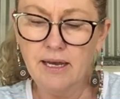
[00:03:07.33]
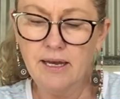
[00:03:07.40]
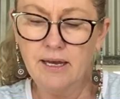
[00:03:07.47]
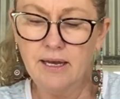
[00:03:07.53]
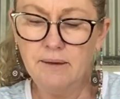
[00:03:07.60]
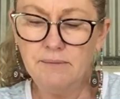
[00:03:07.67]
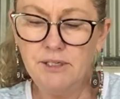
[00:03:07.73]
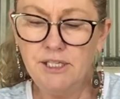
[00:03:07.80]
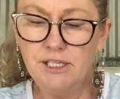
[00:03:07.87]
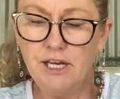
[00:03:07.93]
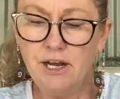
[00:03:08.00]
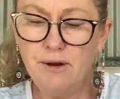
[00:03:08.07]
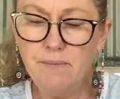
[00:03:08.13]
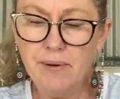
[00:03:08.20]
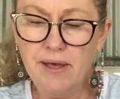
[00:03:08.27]
I'm just going
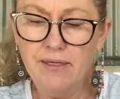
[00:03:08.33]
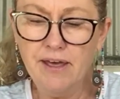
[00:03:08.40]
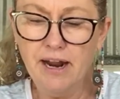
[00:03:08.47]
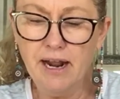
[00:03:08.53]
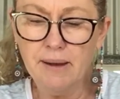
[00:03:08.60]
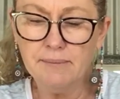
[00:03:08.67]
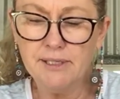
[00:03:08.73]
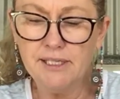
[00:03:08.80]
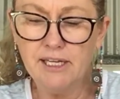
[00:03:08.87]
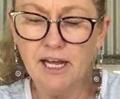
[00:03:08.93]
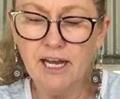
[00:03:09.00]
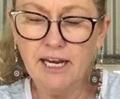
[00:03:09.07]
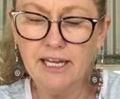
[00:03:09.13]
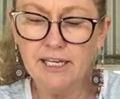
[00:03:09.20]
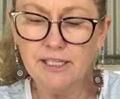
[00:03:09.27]
to bend that up
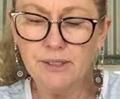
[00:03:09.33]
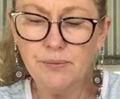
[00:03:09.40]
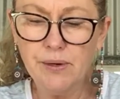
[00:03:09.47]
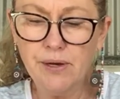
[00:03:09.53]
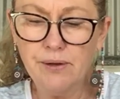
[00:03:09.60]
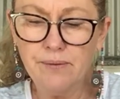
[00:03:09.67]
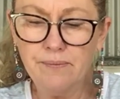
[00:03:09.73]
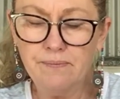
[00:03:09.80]
slightly as well,